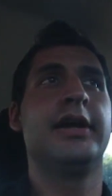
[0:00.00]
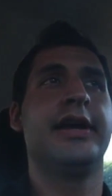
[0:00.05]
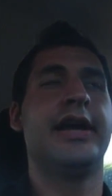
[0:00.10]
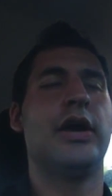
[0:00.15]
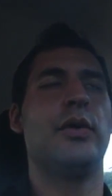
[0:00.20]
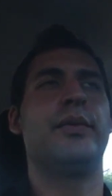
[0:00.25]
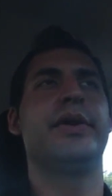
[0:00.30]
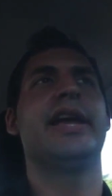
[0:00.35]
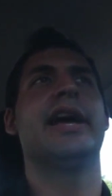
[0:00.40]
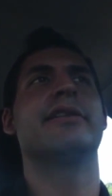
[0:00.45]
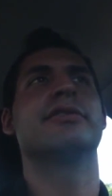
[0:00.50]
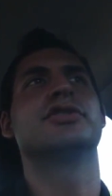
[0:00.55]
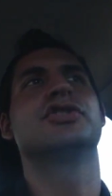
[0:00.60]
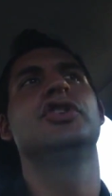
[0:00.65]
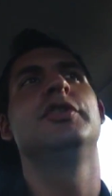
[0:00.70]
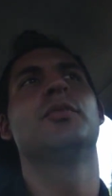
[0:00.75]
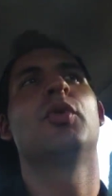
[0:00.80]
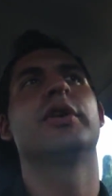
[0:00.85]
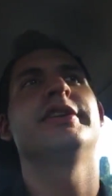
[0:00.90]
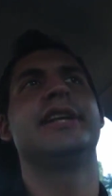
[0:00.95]
and we have
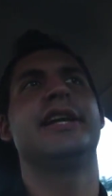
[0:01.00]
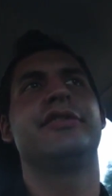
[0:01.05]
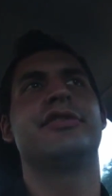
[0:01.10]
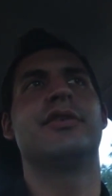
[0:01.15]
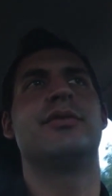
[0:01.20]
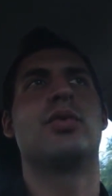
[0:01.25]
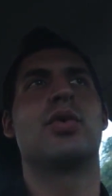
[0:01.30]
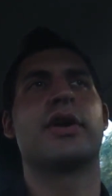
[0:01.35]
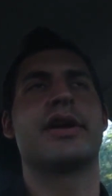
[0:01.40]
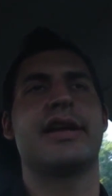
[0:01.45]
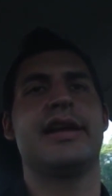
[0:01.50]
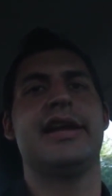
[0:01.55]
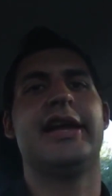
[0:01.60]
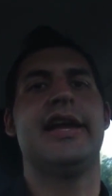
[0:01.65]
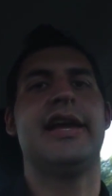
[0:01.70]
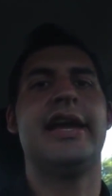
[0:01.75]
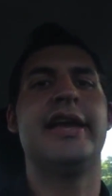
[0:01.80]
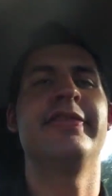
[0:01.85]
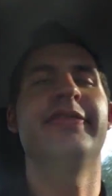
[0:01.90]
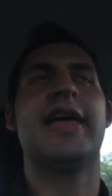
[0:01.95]
two more days of work
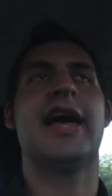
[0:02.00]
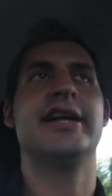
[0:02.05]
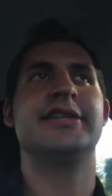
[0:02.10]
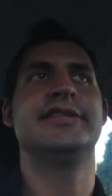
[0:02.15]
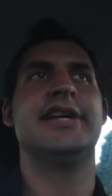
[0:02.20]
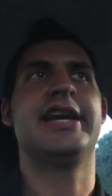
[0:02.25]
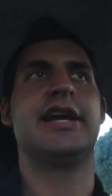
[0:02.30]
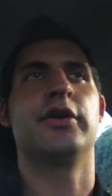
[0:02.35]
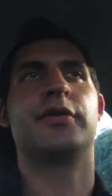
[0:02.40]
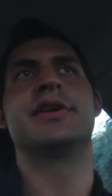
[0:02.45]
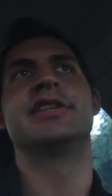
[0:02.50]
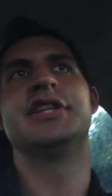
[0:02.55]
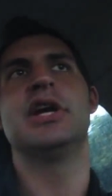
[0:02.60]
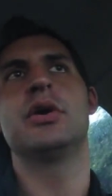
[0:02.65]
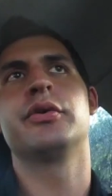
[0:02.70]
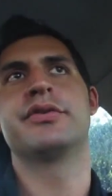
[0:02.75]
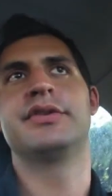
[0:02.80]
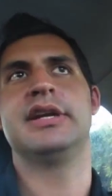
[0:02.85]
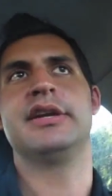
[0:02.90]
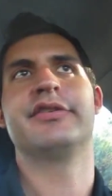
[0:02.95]
in that day, or in
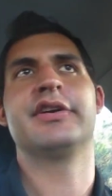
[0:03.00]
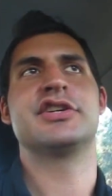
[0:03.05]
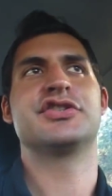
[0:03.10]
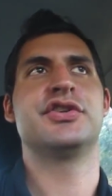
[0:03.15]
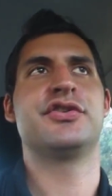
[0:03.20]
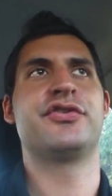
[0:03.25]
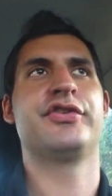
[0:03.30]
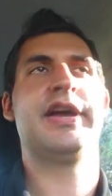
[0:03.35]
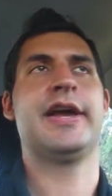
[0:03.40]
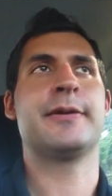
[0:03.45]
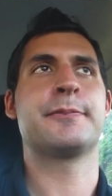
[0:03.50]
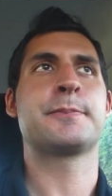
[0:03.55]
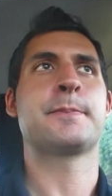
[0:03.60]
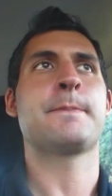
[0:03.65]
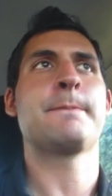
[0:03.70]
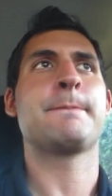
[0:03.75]
those days, I should say.